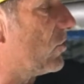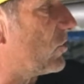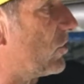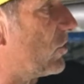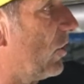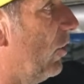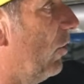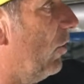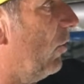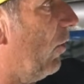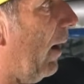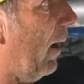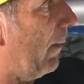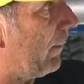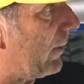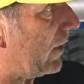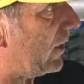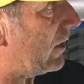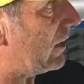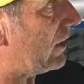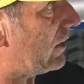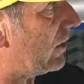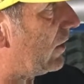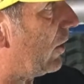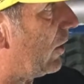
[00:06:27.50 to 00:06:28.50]
So I'm going
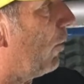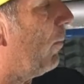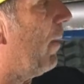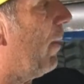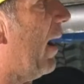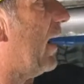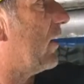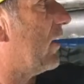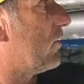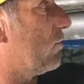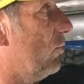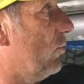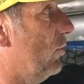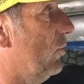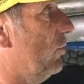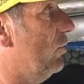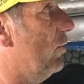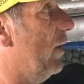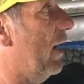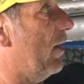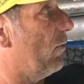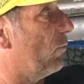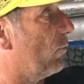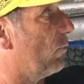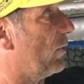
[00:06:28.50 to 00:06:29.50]
to need to go back
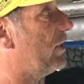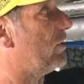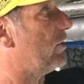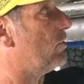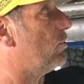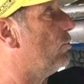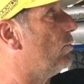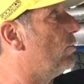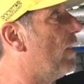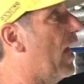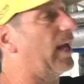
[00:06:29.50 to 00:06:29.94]
through and redo